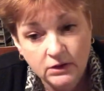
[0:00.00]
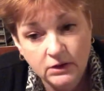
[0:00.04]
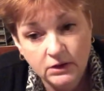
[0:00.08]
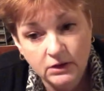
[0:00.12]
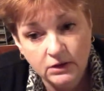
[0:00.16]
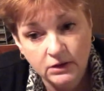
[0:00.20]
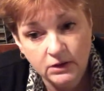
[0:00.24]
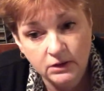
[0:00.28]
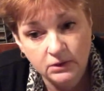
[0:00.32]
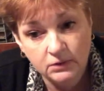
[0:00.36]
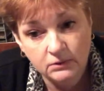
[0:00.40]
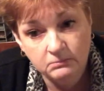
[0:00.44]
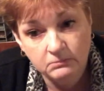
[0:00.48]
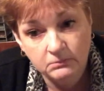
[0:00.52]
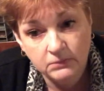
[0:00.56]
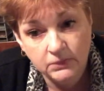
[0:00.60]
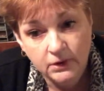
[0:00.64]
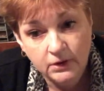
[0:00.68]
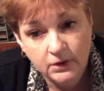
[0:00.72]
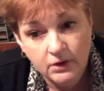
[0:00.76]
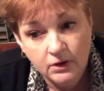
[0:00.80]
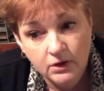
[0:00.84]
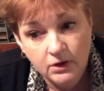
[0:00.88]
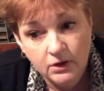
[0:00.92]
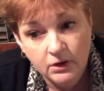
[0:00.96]
Um,
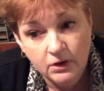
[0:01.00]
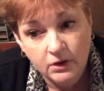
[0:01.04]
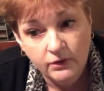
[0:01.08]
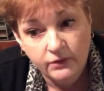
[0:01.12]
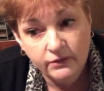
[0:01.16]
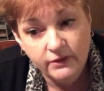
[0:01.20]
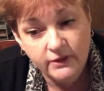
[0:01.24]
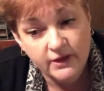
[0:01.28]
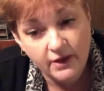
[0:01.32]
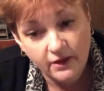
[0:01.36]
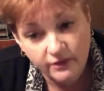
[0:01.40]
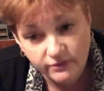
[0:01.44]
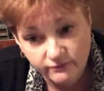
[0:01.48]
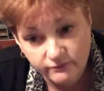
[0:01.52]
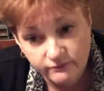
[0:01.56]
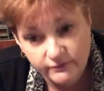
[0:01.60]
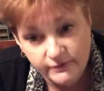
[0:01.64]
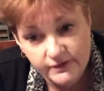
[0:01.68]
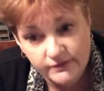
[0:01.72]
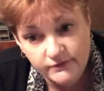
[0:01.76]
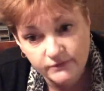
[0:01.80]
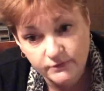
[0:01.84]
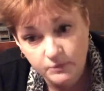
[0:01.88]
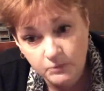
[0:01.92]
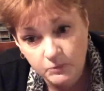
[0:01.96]
the other
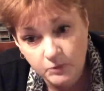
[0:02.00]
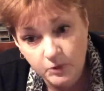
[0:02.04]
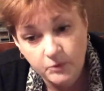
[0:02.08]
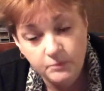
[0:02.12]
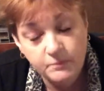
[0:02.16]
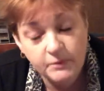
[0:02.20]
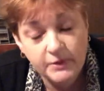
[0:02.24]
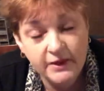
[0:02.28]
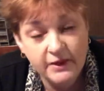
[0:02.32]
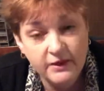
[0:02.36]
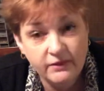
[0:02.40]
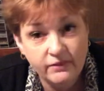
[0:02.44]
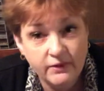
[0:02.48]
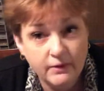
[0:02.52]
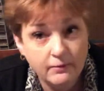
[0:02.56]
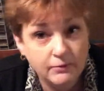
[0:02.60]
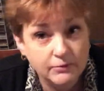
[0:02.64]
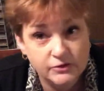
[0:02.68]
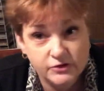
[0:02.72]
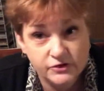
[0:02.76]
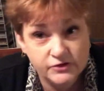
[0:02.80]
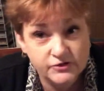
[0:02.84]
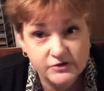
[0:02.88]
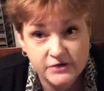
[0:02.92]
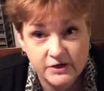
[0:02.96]
reason would be they were
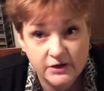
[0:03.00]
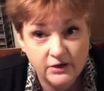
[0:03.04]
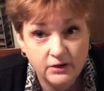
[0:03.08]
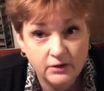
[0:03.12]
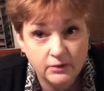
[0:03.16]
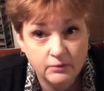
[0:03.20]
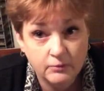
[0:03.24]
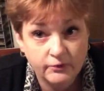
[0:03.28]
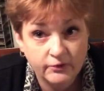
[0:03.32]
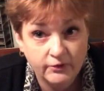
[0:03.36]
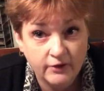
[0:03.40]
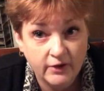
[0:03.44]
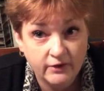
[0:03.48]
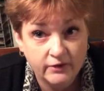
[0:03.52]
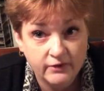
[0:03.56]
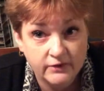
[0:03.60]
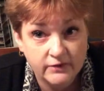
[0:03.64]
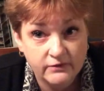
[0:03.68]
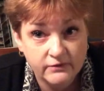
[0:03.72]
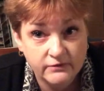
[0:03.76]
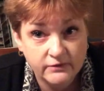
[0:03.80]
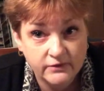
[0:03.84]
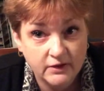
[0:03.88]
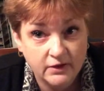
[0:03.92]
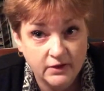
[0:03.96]
just dealing with all
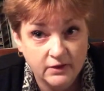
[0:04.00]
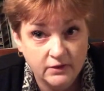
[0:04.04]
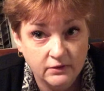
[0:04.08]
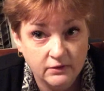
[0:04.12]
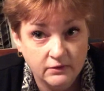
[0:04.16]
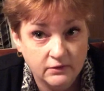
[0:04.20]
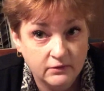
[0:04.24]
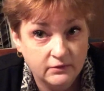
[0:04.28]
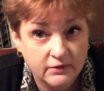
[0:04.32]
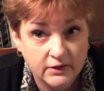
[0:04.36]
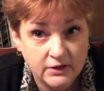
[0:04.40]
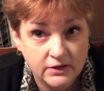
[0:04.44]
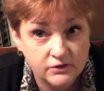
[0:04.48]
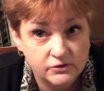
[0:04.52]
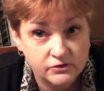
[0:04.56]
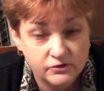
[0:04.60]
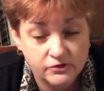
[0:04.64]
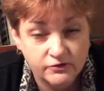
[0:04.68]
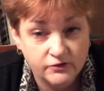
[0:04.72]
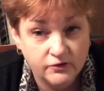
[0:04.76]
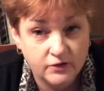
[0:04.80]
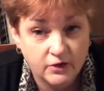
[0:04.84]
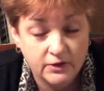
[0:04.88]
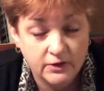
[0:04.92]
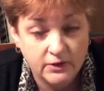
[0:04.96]
this and things
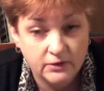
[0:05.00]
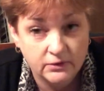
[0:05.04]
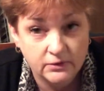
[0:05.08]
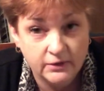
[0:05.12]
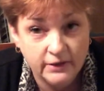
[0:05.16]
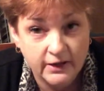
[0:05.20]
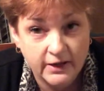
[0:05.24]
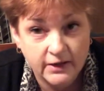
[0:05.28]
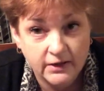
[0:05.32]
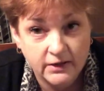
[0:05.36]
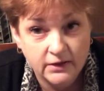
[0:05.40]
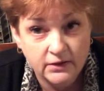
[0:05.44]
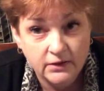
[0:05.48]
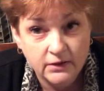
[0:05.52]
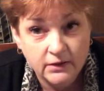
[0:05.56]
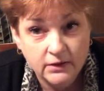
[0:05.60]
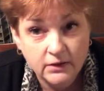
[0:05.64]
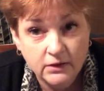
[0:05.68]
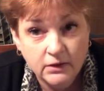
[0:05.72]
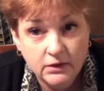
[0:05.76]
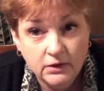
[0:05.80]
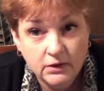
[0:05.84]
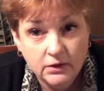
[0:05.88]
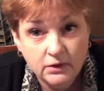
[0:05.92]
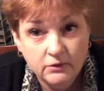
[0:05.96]
just got out late.
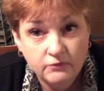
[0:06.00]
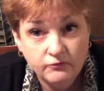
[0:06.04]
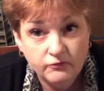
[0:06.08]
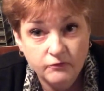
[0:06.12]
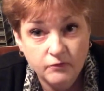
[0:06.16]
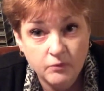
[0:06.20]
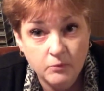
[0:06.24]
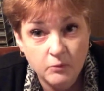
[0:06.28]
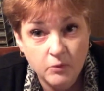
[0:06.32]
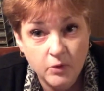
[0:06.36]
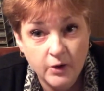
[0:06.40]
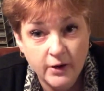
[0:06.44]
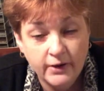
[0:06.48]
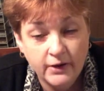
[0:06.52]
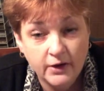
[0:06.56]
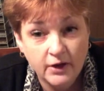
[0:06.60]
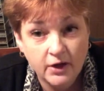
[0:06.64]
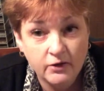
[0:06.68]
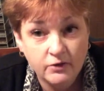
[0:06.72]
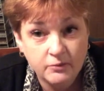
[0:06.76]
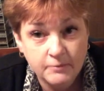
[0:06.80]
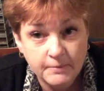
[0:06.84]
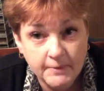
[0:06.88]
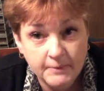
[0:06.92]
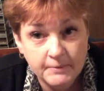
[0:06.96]
From what
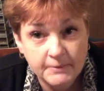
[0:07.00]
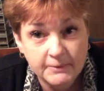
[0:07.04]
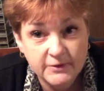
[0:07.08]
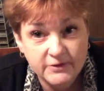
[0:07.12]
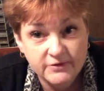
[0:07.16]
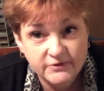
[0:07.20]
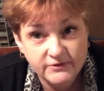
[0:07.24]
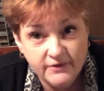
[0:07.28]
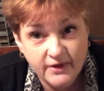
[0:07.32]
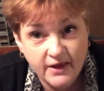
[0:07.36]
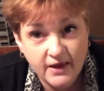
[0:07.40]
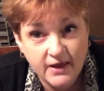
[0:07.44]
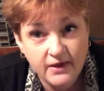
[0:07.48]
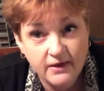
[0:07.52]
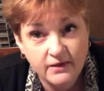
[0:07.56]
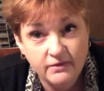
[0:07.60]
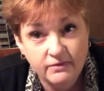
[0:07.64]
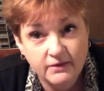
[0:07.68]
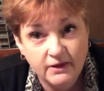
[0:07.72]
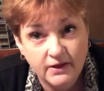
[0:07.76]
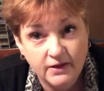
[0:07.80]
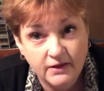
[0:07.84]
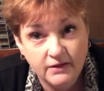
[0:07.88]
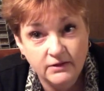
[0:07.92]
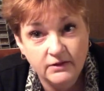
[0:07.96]
other people are saying,
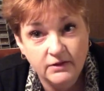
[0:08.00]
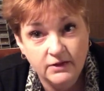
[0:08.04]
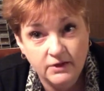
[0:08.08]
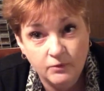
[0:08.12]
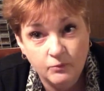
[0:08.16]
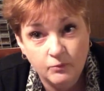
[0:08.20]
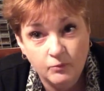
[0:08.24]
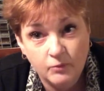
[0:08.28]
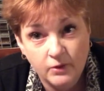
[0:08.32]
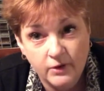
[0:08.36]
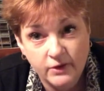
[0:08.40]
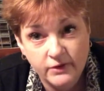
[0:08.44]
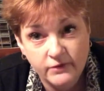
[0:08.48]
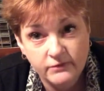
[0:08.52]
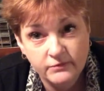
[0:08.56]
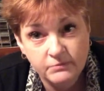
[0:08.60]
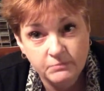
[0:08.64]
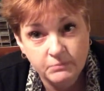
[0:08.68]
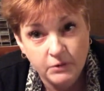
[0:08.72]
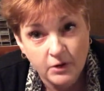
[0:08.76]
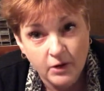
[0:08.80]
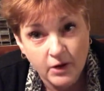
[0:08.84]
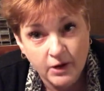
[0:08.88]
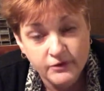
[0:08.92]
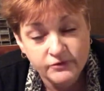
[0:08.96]
that it was
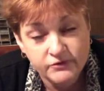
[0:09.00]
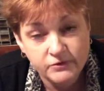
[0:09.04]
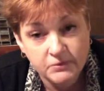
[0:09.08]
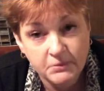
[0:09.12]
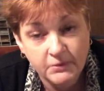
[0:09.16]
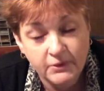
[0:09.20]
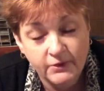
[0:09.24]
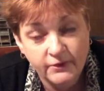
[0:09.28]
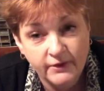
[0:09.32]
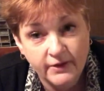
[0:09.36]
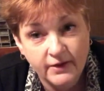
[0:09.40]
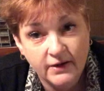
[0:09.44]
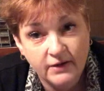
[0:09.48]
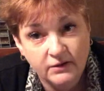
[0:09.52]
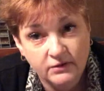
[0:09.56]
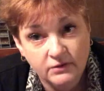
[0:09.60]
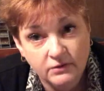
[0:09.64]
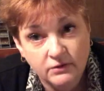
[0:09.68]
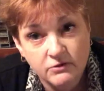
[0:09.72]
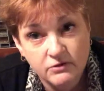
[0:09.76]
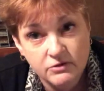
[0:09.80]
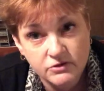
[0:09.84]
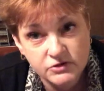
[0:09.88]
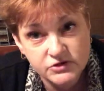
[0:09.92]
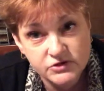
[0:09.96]
possible that
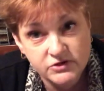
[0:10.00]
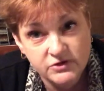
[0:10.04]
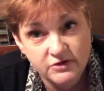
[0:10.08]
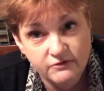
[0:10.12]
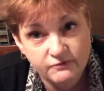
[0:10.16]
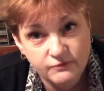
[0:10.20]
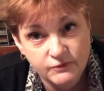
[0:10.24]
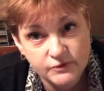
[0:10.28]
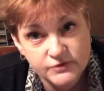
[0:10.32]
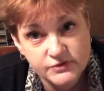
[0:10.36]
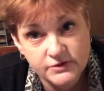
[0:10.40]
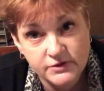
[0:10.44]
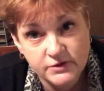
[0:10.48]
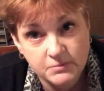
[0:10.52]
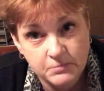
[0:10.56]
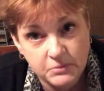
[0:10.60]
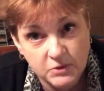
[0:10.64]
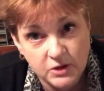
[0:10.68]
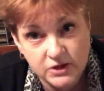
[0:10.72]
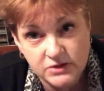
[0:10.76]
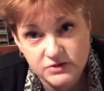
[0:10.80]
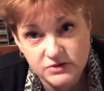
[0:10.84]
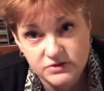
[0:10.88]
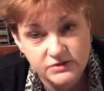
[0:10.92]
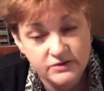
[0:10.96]
her stuff was in the
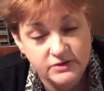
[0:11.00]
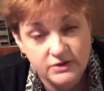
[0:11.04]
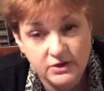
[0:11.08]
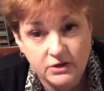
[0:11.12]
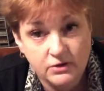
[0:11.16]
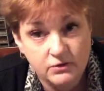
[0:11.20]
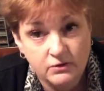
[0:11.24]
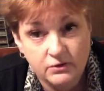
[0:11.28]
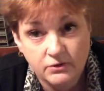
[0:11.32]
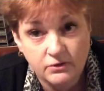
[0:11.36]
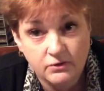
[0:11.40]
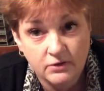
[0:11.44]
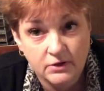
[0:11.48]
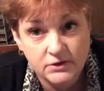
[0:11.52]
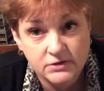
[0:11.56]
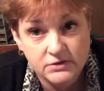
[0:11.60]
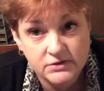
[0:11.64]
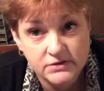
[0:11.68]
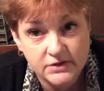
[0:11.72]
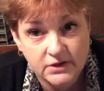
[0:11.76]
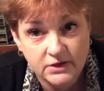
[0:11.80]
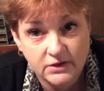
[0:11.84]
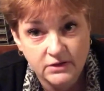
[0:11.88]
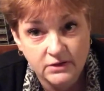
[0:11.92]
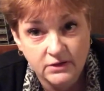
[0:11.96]
box and they could not
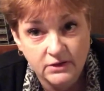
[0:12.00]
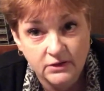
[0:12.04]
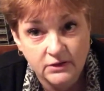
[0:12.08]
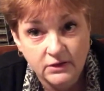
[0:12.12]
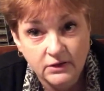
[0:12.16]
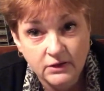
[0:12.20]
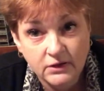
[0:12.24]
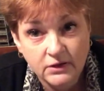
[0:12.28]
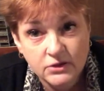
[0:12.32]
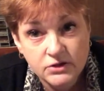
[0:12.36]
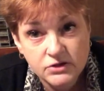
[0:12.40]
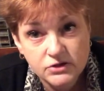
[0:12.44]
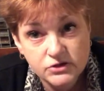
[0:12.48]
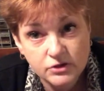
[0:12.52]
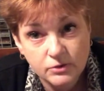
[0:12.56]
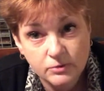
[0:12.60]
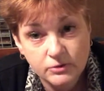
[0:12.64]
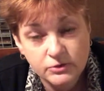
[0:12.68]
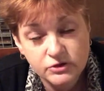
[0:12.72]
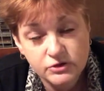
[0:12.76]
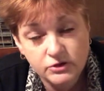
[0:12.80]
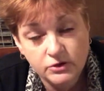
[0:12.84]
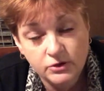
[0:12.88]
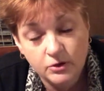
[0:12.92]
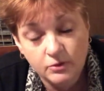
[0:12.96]
send it, so
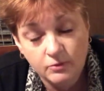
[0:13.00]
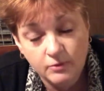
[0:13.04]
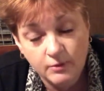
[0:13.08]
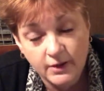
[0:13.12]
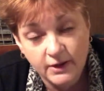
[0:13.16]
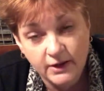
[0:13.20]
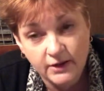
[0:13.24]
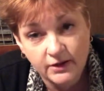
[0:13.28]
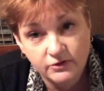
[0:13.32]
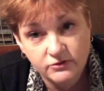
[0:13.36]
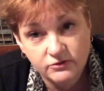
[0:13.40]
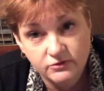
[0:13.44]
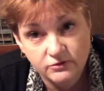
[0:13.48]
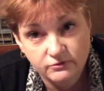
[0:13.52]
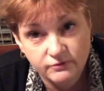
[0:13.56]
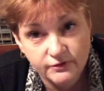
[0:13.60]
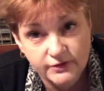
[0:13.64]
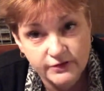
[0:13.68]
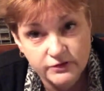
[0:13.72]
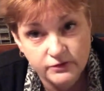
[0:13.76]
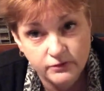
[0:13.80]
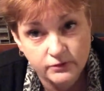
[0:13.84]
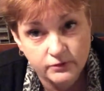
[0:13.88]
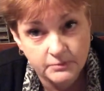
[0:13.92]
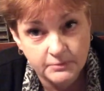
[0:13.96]
it took a while to
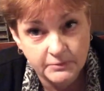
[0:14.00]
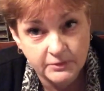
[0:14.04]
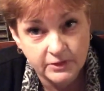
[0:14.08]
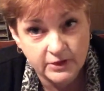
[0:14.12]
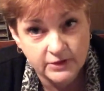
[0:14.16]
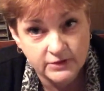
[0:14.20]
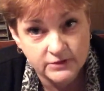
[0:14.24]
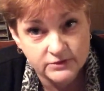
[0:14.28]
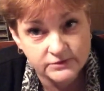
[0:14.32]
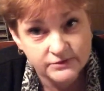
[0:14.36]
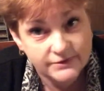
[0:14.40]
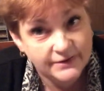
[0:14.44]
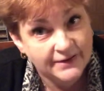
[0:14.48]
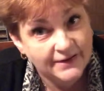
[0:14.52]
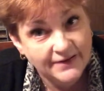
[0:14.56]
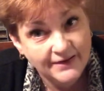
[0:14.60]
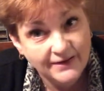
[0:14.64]
redo the box.